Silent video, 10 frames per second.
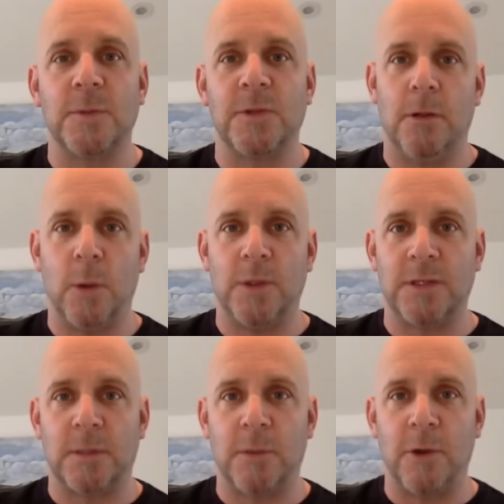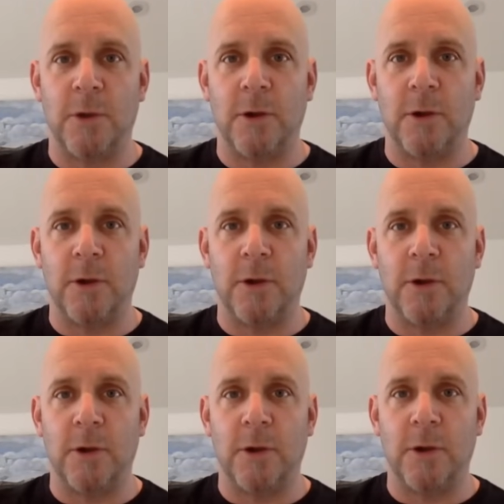The first one's
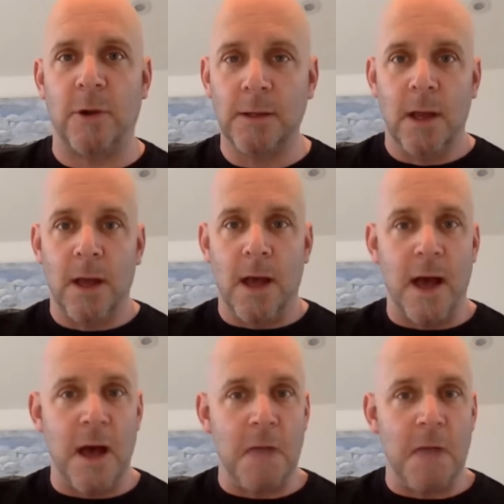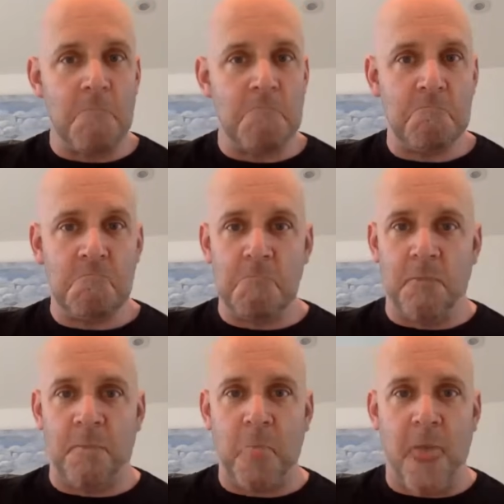neuro-linguistic programming.
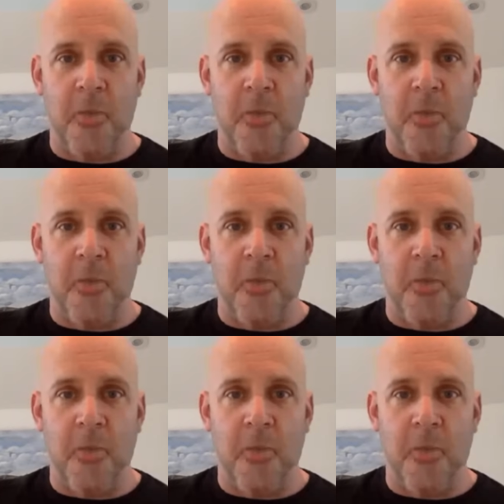Um,